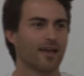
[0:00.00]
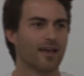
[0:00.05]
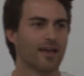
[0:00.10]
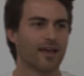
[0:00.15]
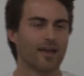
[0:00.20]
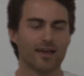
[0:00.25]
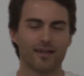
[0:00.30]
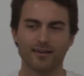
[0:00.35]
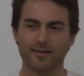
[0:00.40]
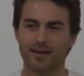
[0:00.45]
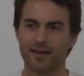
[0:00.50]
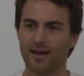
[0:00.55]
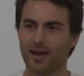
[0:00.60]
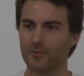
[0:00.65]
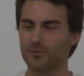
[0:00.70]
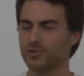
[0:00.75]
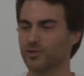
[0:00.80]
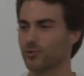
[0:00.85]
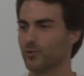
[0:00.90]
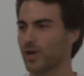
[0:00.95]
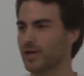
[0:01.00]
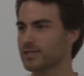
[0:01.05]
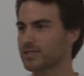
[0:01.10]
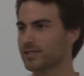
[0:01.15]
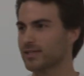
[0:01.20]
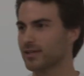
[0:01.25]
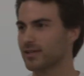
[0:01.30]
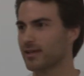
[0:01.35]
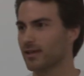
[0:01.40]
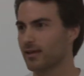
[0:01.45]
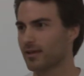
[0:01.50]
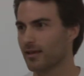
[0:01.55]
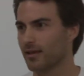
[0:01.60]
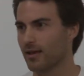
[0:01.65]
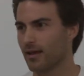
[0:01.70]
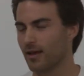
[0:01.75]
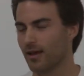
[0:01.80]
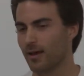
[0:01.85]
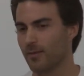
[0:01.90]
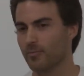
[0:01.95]
And I was arrested,
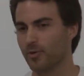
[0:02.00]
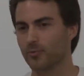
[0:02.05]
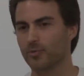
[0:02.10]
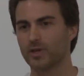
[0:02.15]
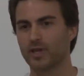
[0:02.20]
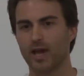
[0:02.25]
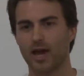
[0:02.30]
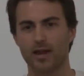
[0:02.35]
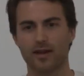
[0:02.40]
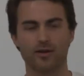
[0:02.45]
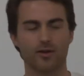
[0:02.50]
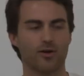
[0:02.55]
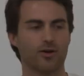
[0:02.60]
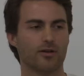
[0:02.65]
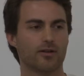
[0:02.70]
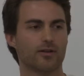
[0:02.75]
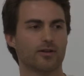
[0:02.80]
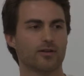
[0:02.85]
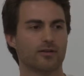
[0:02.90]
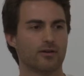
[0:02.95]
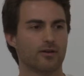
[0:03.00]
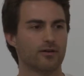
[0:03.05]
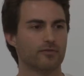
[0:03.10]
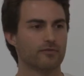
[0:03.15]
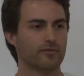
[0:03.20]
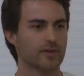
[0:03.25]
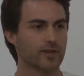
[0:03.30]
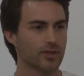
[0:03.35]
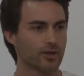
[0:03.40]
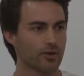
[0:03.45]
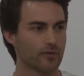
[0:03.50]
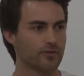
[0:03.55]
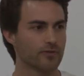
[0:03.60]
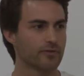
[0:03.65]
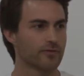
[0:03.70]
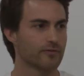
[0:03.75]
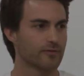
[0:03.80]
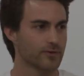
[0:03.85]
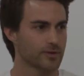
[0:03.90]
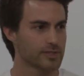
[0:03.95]
but we got it on video for
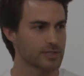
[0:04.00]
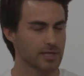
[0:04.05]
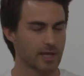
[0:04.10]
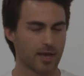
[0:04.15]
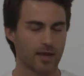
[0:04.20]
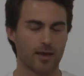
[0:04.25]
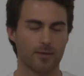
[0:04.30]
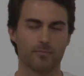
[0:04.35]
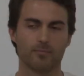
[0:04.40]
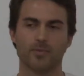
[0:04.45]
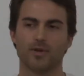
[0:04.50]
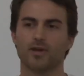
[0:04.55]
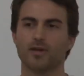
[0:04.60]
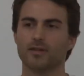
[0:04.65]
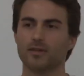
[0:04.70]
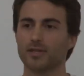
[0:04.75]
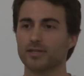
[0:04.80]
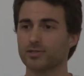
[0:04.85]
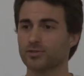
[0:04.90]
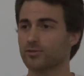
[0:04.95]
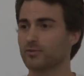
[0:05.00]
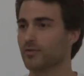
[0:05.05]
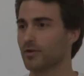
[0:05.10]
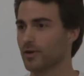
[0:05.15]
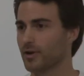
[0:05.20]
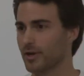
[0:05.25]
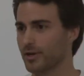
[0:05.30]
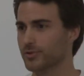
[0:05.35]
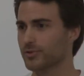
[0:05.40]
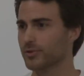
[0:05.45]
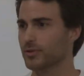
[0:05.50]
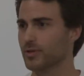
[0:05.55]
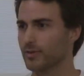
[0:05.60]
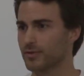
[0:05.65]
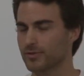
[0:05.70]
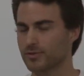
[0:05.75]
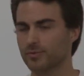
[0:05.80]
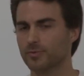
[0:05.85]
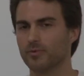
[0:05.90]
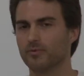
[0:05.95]
the first time in the history of our country that
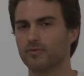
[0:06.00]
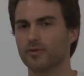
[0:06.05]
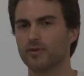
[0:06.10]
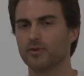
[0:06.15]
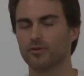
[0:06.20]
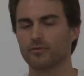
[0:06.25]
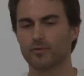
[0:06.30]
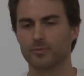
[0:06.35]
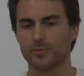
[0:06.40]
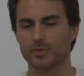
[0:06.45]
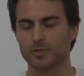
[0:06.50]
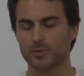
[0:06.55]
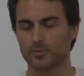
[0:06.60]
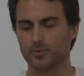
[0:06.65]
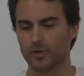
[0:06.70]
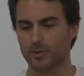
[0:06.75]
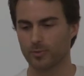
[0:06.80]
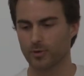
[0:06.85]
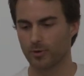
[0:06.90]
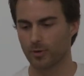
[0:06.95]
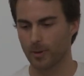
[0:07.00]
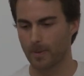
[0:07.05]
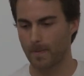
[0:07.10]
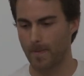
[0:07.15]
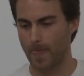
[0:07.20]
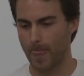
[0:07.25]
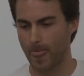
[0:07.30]
there's been video from the Supreme Court.